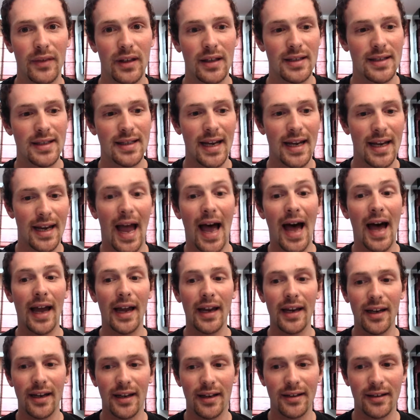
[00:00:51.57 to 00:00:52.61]
say
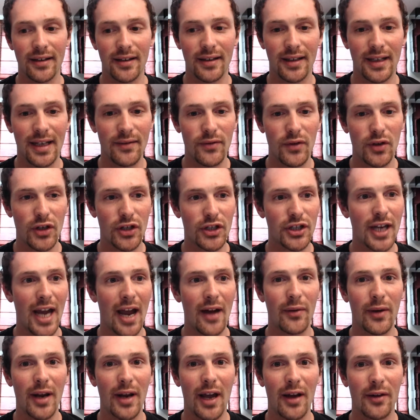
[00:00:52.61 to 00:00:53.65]
hi and give you a
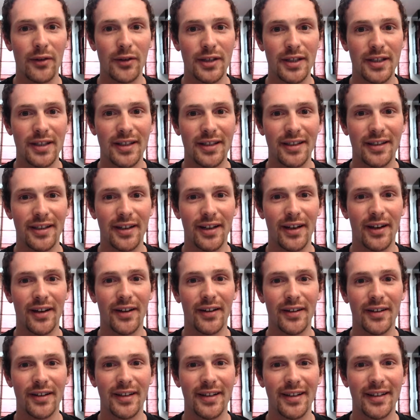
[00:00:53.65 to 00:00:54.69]
shout out here
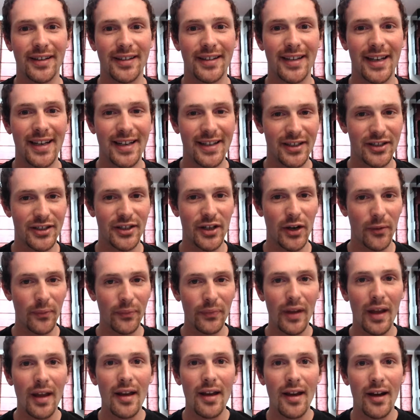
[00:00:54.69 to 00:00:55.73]
on the show.
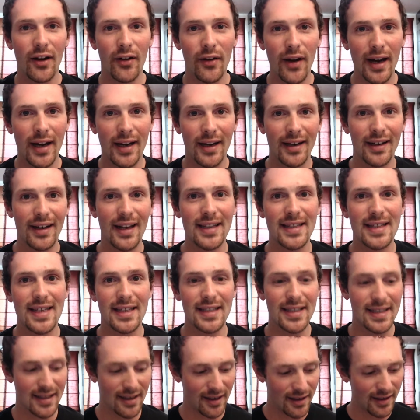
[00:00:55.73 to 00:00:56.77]
All right, let's
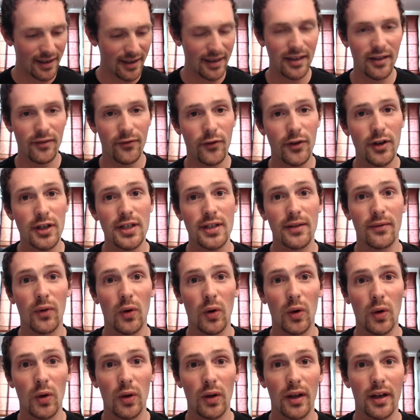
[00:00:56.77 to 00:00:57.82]
get started. First of
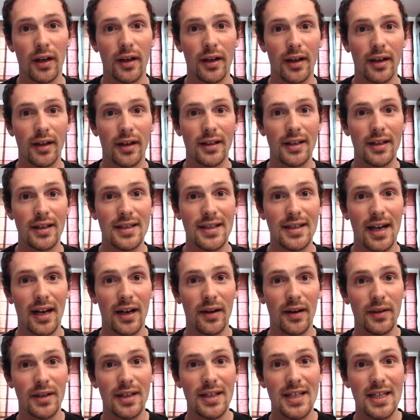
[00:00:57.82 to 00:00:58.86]
all, this
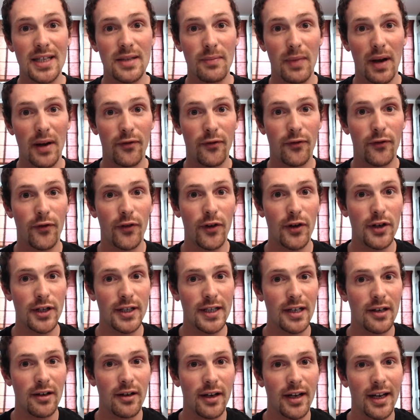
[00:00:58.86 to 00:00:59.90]
is my
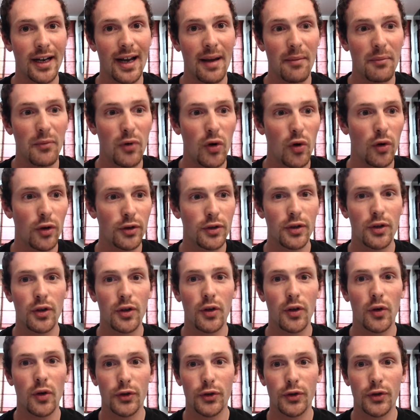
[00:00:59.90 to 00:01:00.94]
first learning. I'm going to
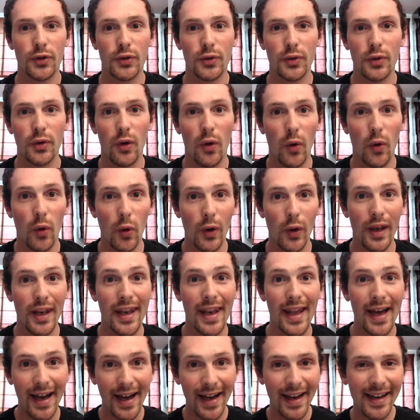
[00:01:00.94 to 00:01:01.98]
go through all
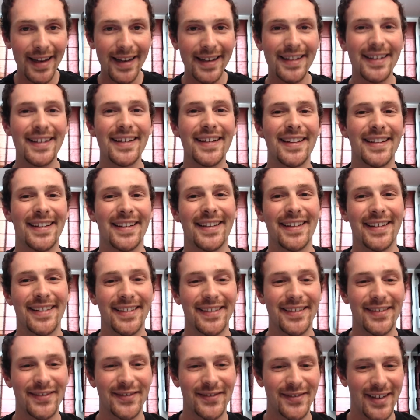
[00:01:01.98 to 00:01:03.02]
9
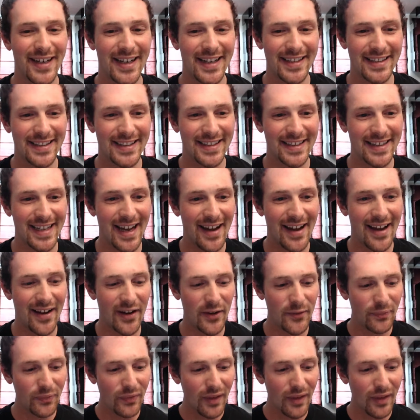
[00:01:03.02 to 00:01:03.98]
right now.